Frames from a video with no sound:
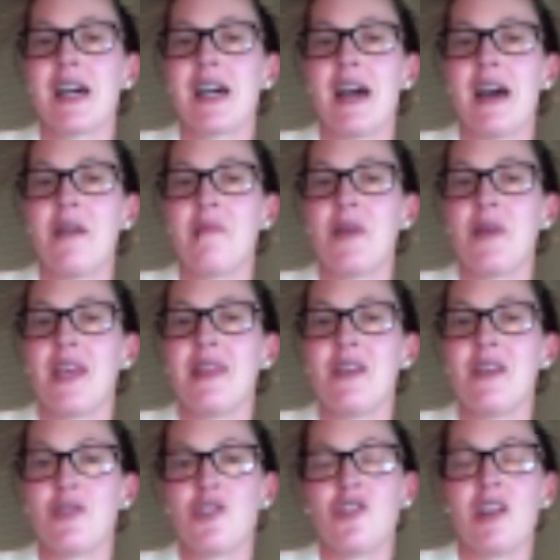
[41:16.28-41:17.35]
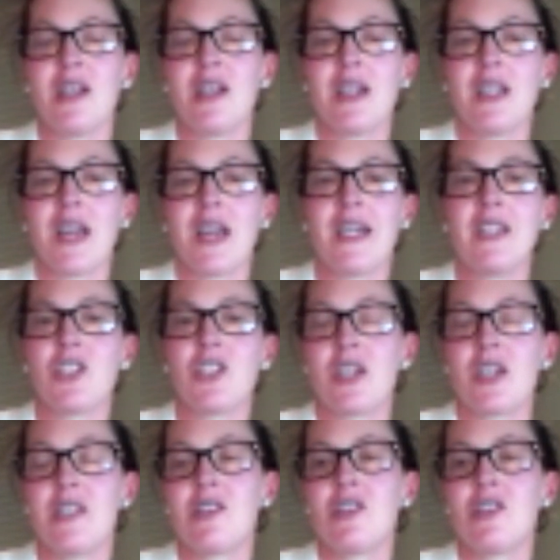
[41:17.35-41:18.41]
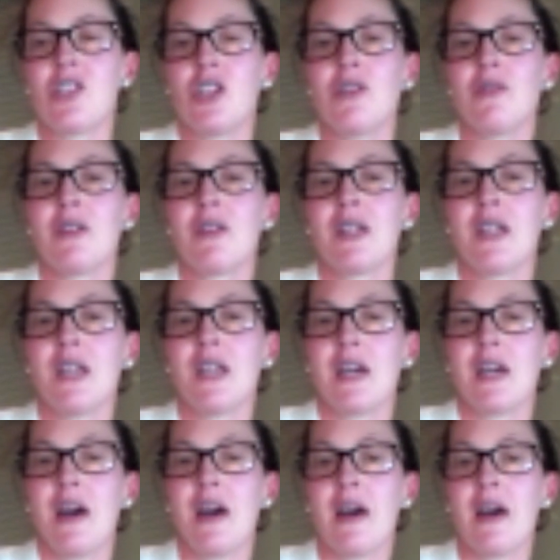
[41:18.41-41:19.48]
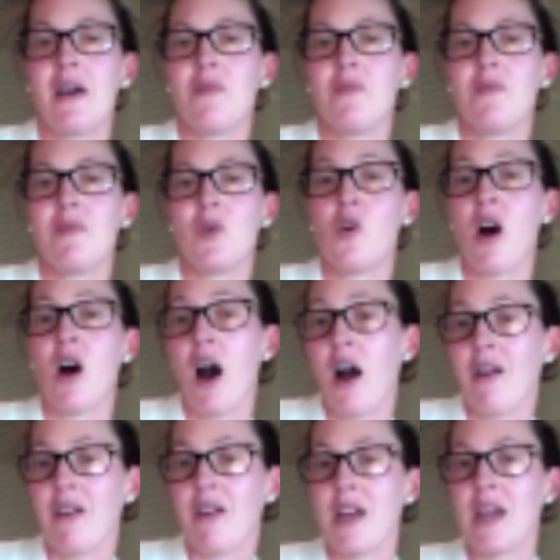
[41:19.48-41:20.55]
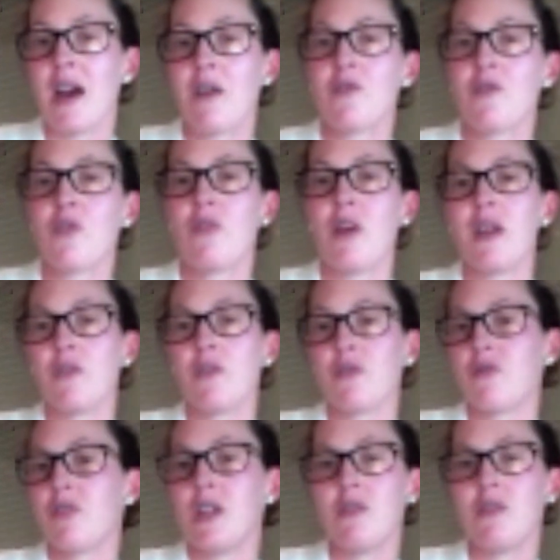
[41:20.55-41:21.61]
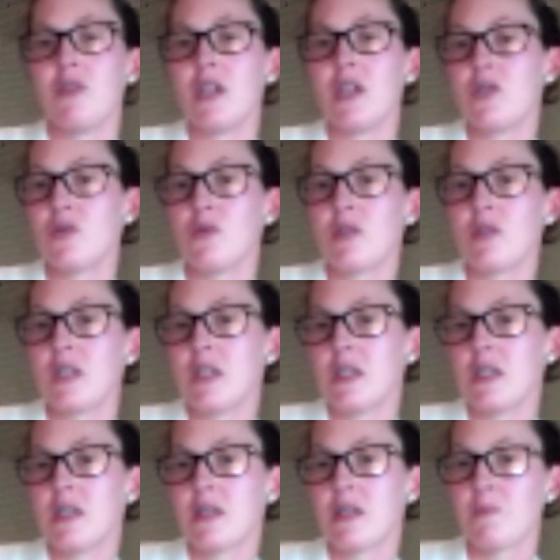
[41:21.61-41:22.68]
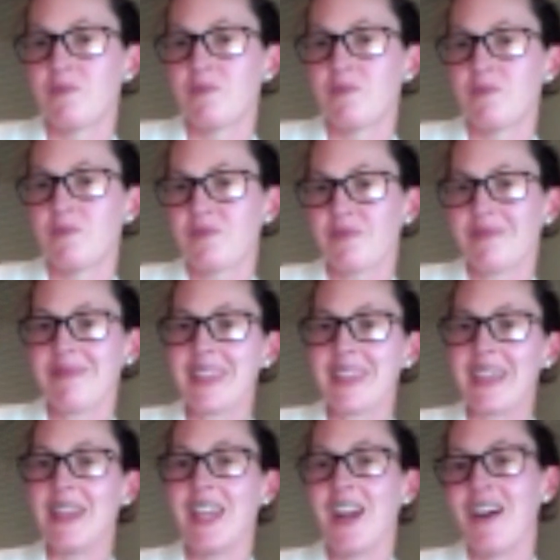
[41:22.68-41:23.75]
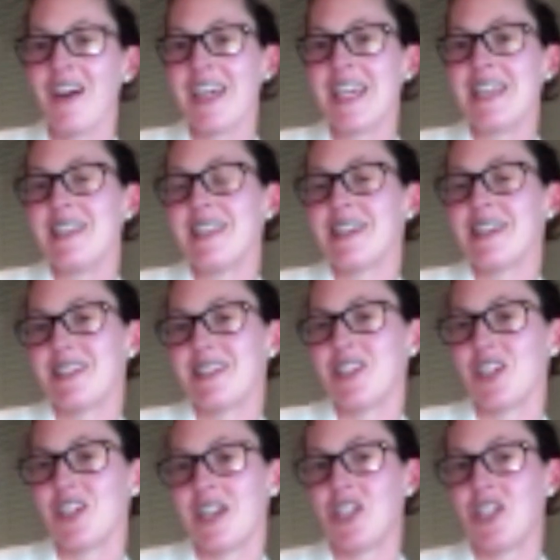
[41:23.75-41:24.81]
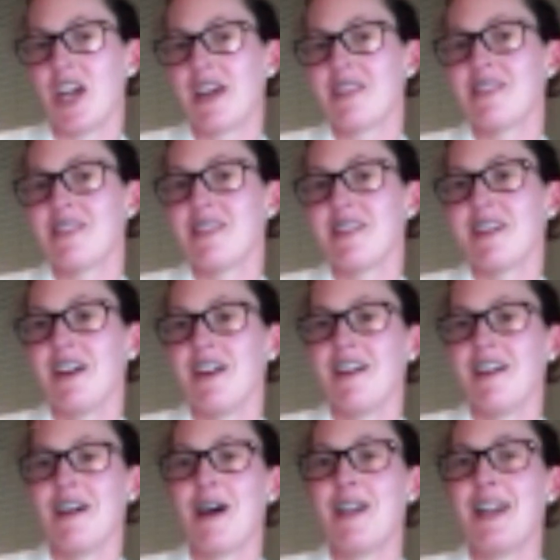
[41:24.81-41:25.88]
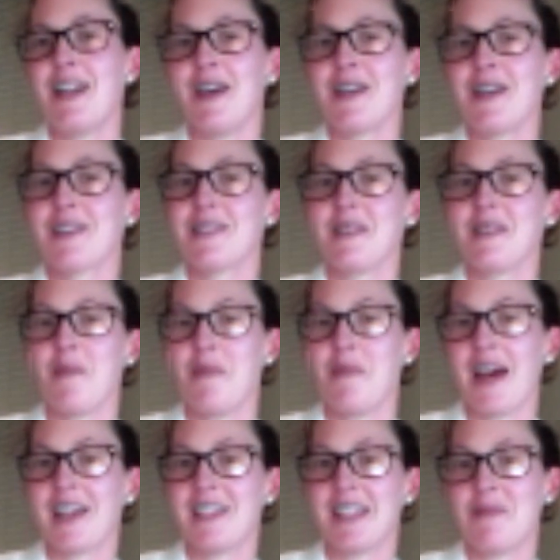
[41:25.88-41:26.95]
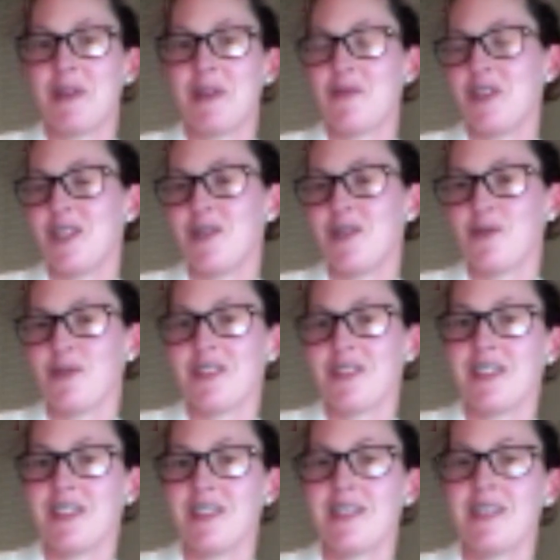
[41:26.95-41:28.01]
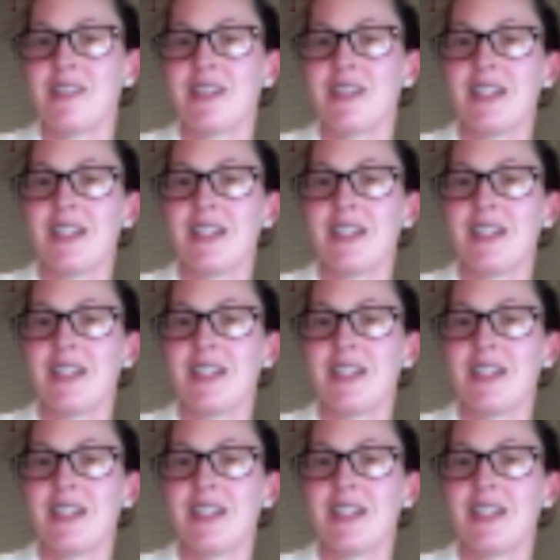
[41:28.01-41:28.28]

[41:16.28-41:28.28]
and the Australian HR Institute, or ARI, have great free resources that are easier to digest, unlike some academic resources.